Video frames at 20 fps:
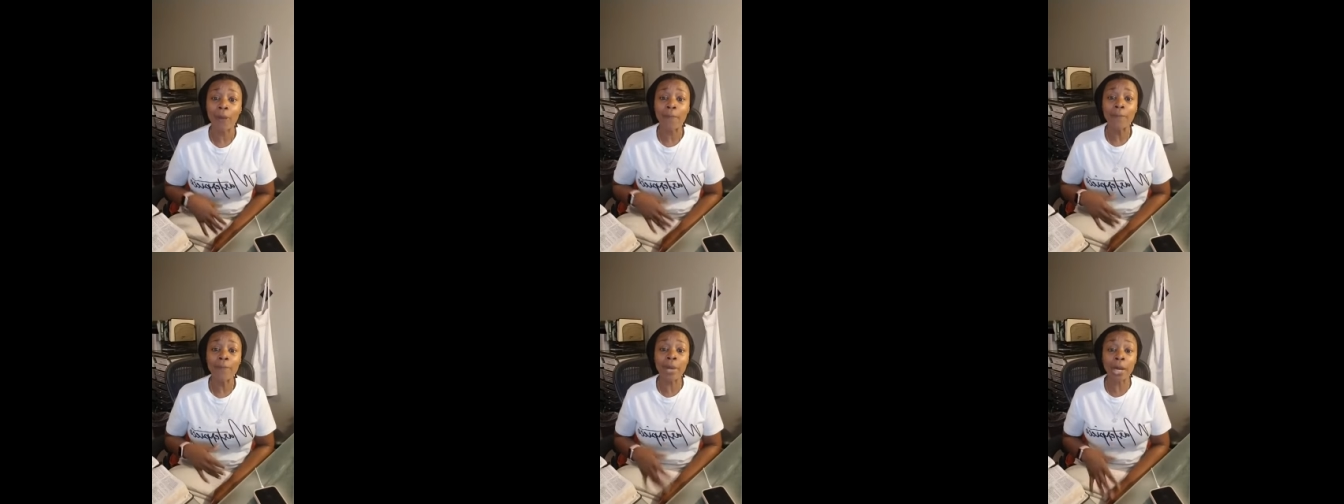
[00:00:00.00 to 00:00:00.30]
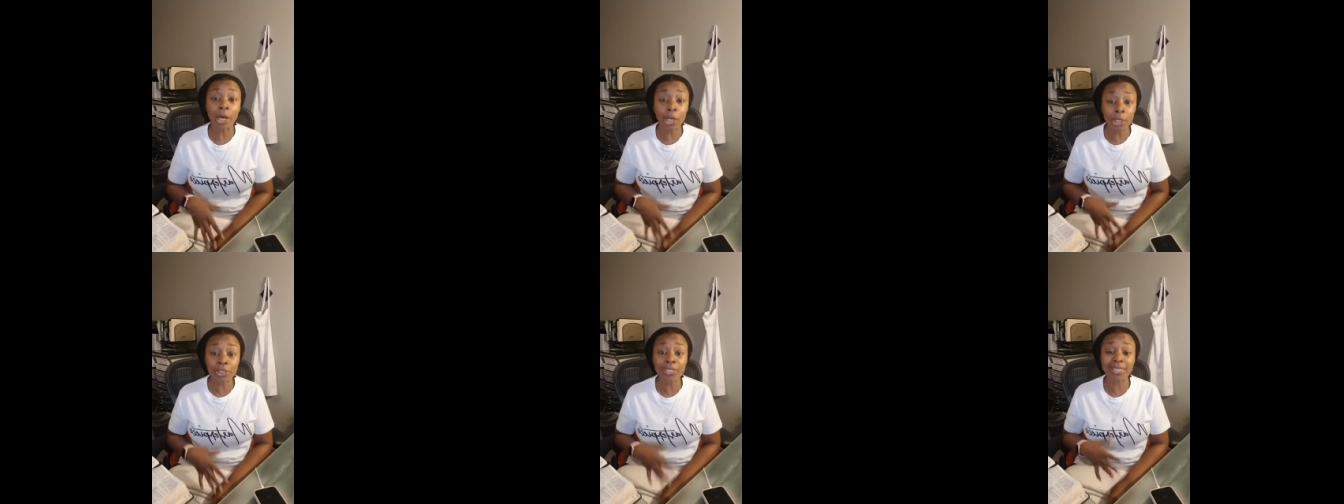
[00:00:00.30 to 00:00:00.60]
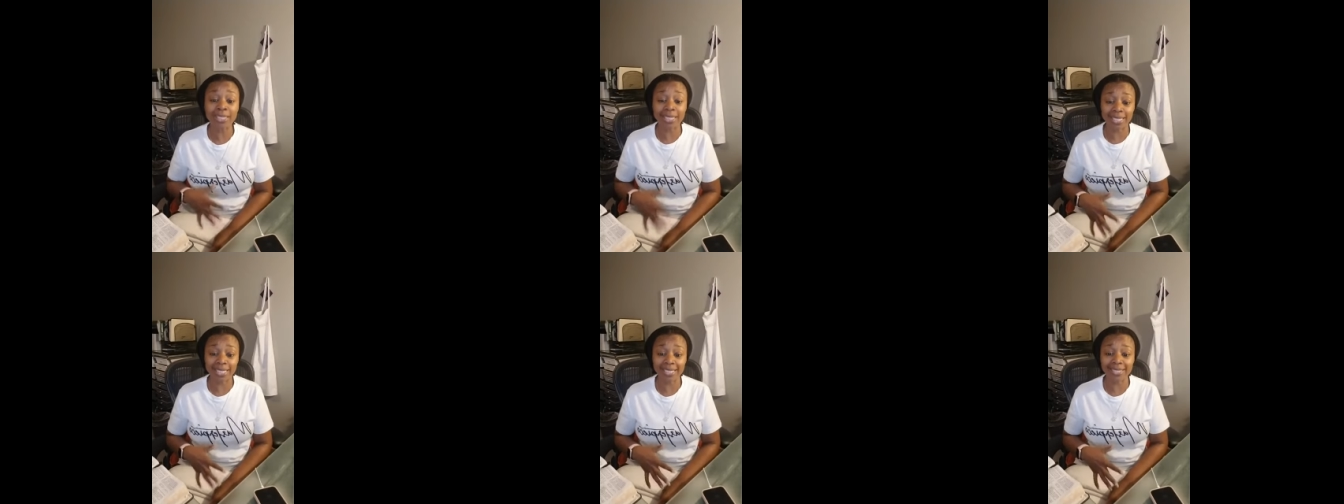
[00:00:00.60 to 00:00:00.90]

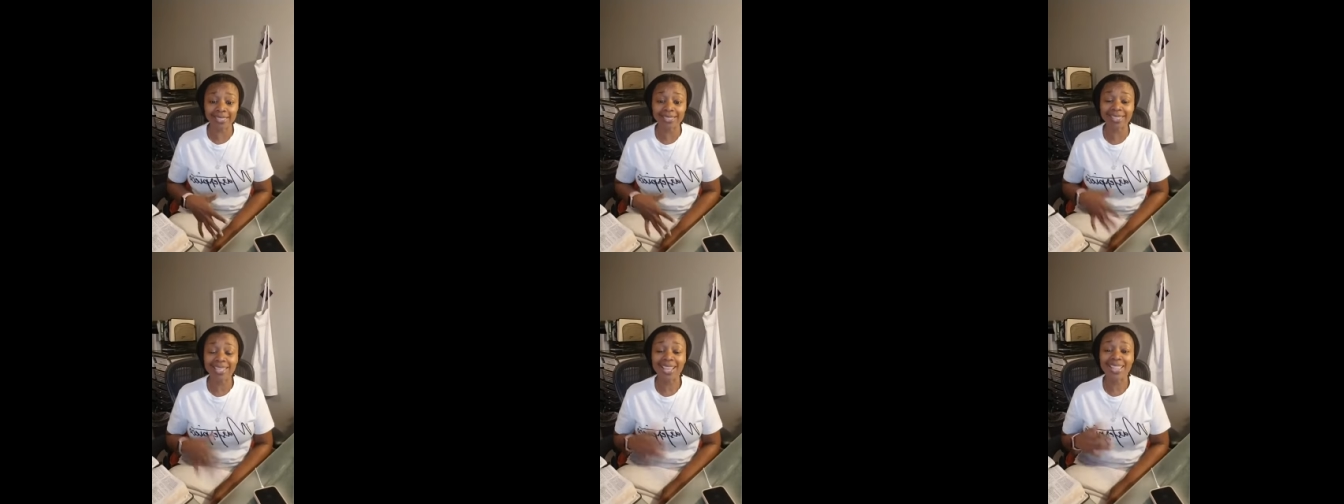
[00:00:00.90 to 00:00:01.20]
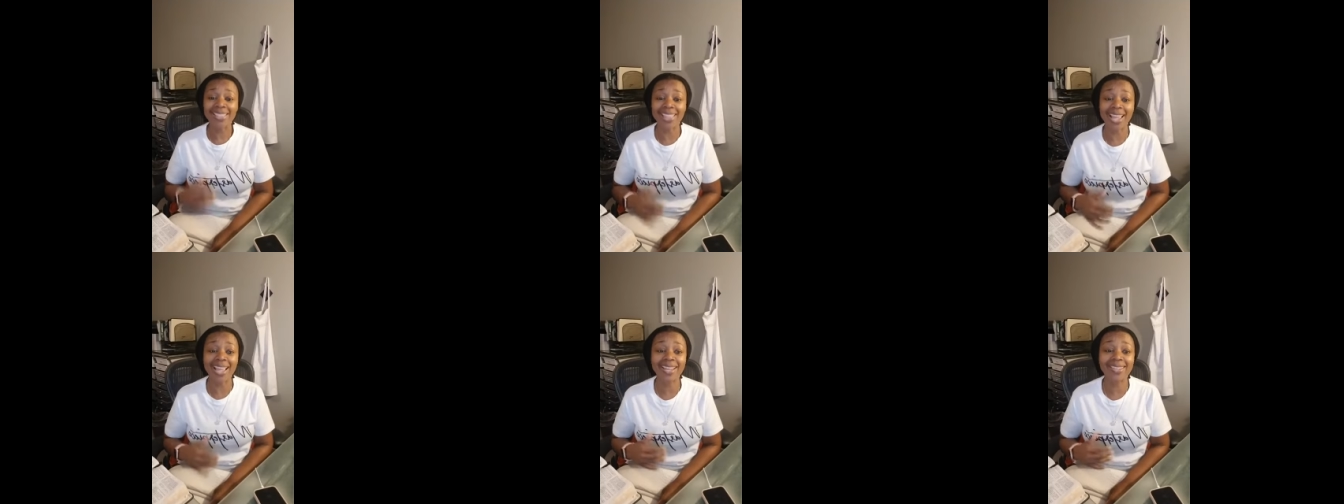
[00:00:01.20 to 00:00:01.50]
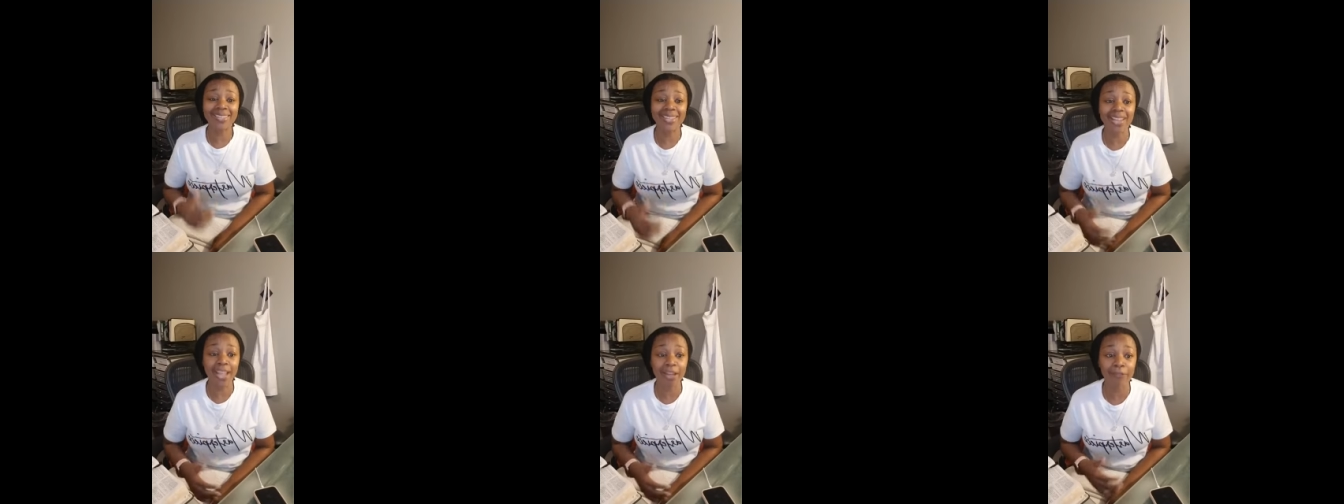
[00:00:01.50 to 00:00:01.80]
Mercies that
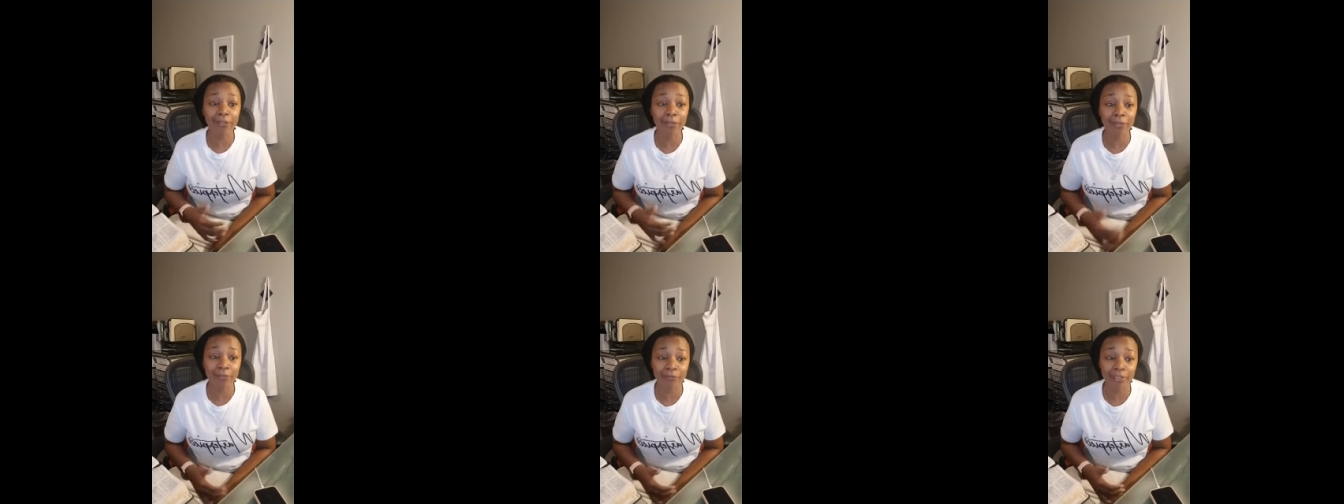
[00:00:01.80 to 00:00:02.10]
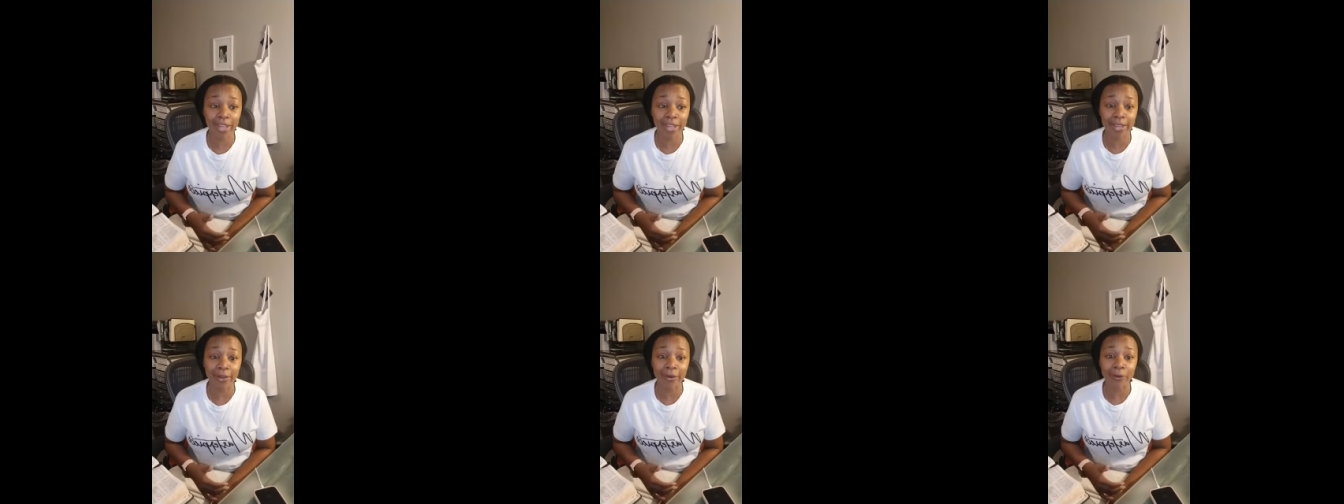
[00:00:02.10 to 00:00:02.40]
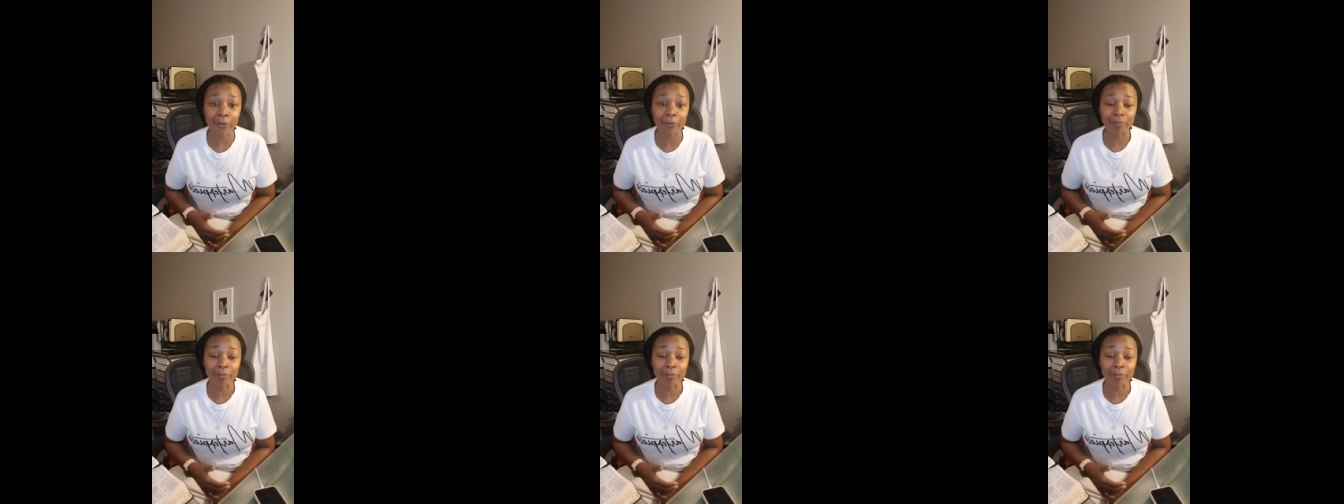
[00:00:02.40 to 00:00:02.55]
never fail.